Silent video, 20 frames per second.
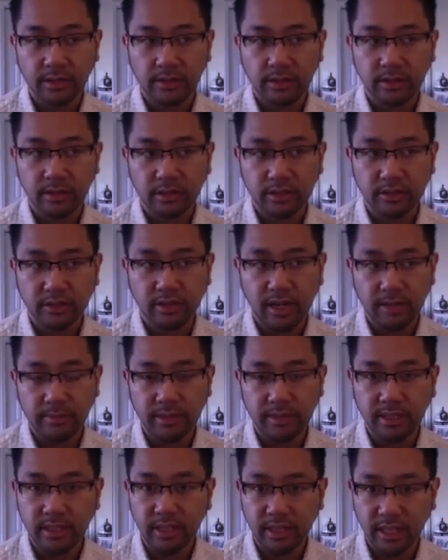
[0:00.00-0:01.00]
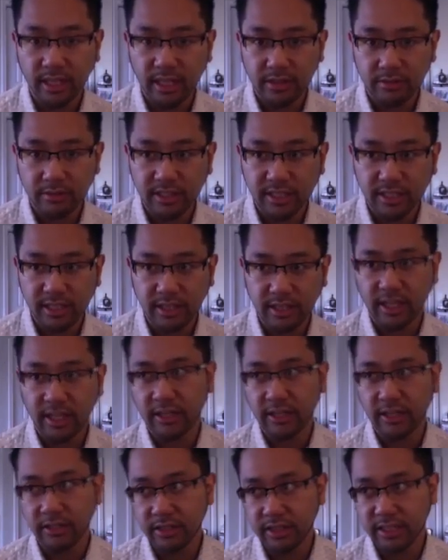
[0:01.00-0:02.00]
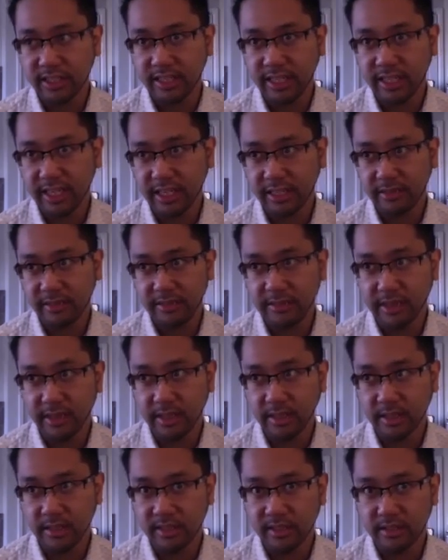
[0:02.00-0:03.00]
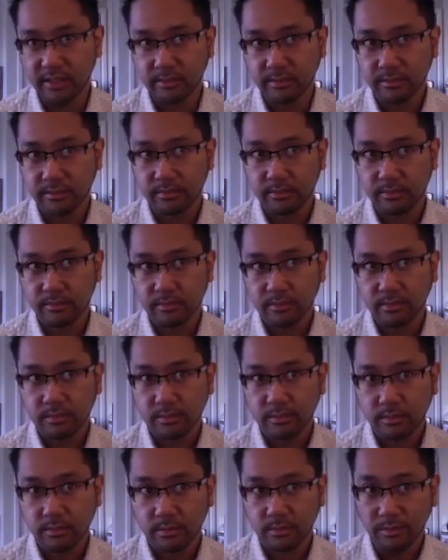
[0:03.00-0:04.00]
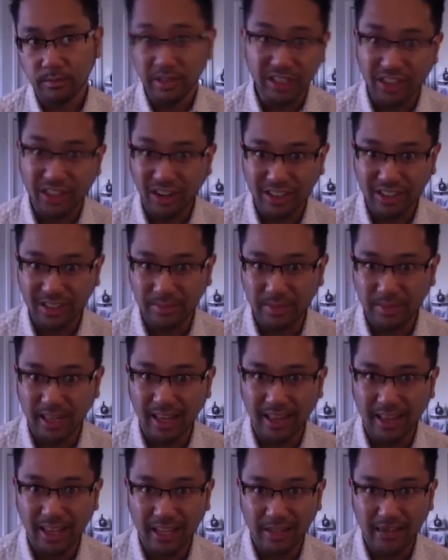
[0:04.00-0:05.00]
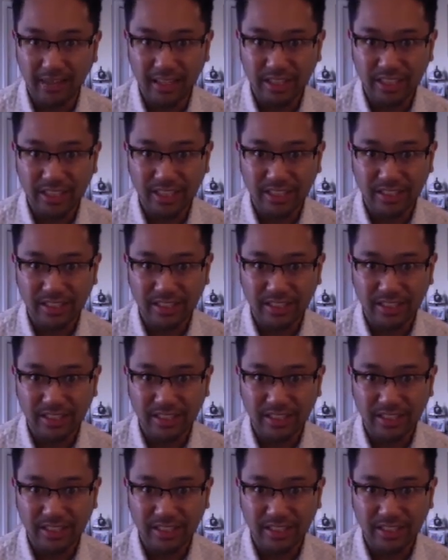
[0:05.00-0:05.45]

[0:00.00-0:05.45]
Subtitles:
describe it in a language that they understand, because we taught them that language.